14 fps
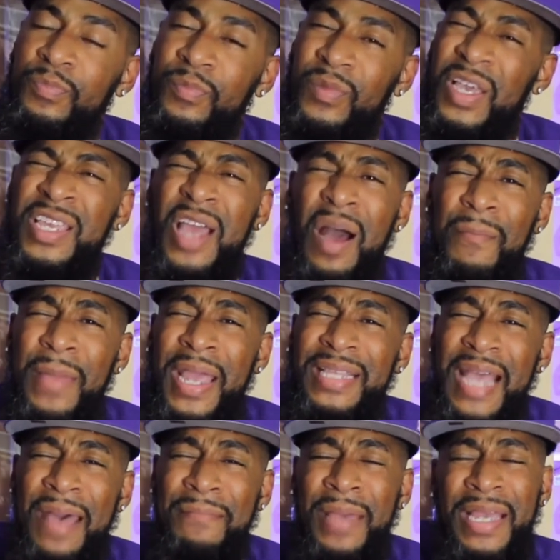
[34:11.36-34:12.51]
Can y'all make
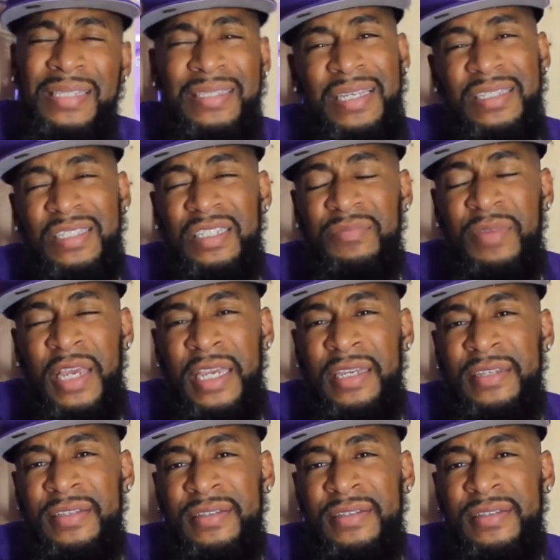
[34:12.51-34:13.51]
that make sense to me?